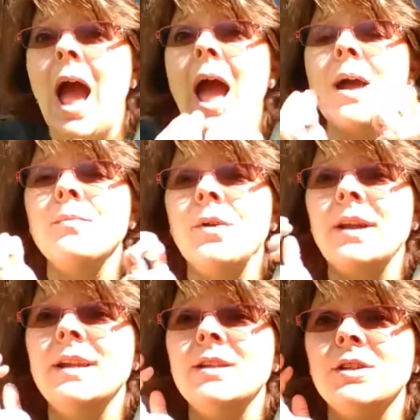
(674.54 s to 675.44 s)
I'm
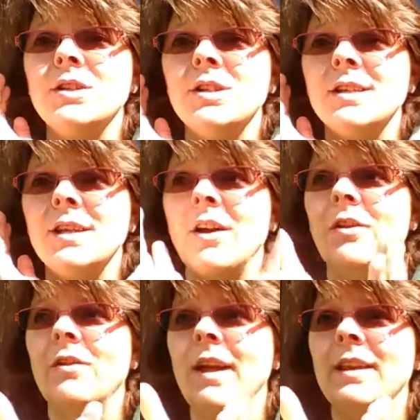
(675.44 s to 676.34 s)
ready to just
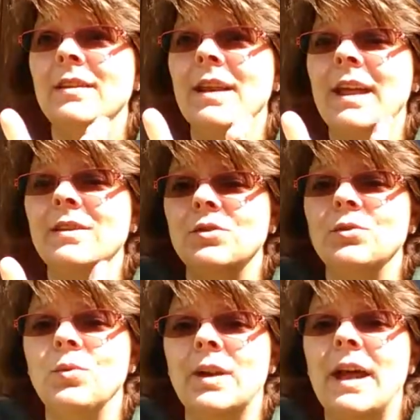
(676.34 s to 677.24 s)
go and
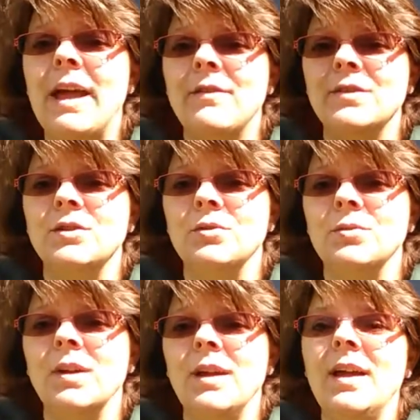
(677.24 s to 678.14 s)
do what I have to do.
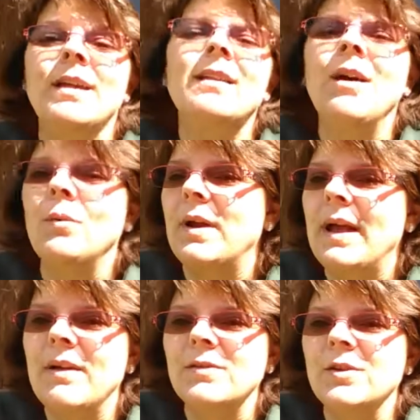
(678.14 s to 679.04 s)
Not what I
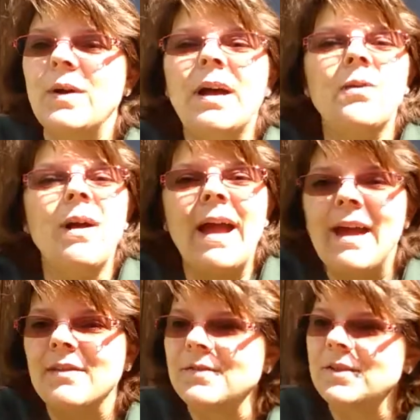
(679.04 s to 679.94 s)
have to do. I don't
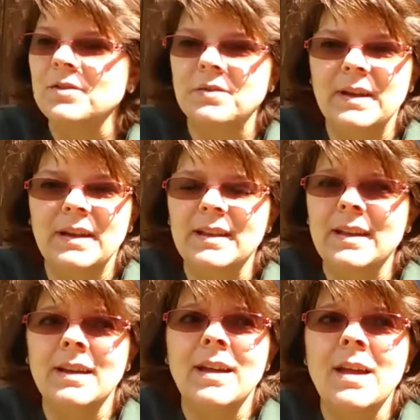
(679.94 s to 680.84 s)
have to do
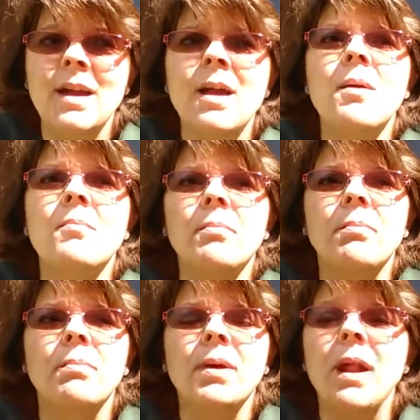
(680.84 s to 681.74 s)
anything.
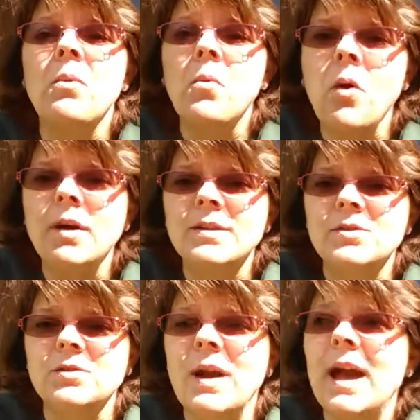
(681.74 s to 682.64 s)
But I want
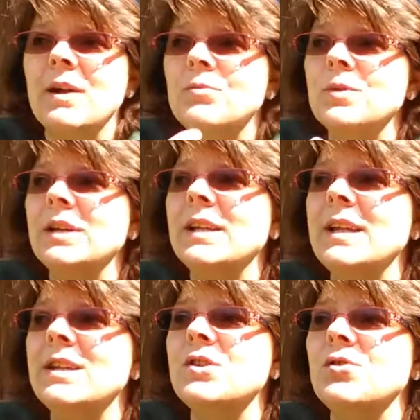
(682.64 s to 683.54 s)
to. I
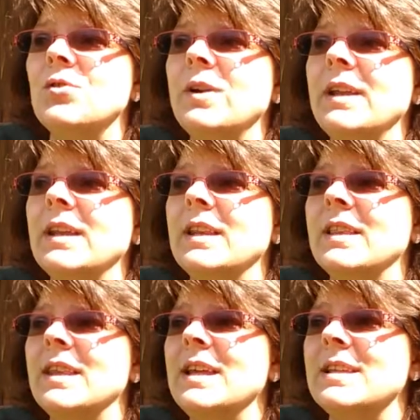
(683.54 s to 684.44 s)
really enjoy the
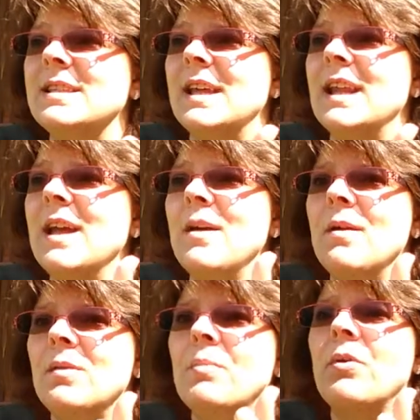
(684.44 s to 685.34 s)
things the
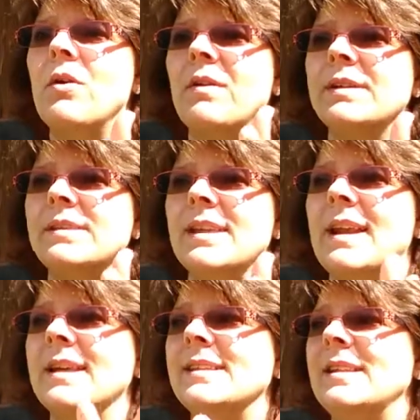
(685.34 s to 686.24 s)
progress
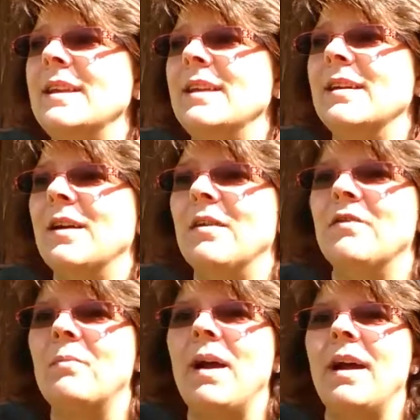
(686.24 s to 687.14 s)
that I see
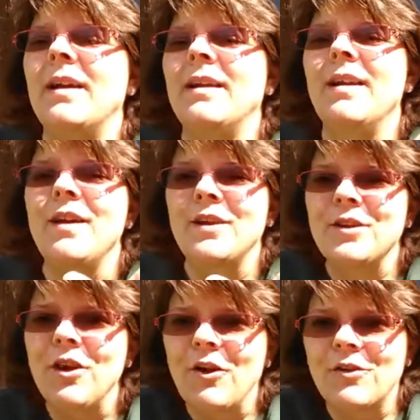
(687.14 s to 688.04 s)
of my
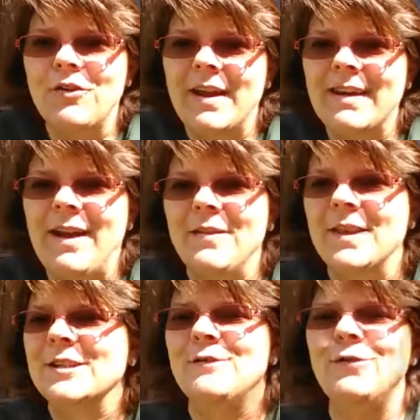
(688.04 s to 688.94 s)
yard right now
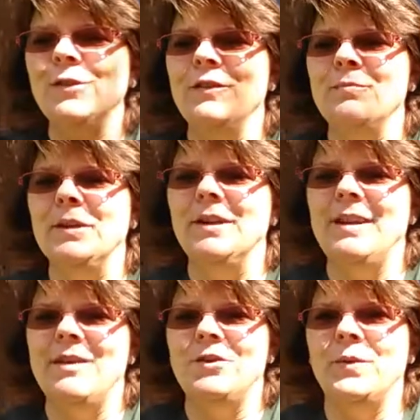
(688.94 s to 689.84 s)
that's full of mud
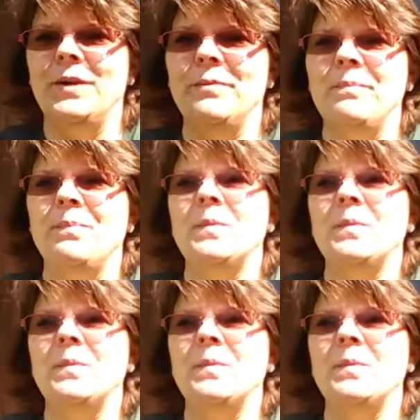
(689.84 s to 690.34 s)
everywhere.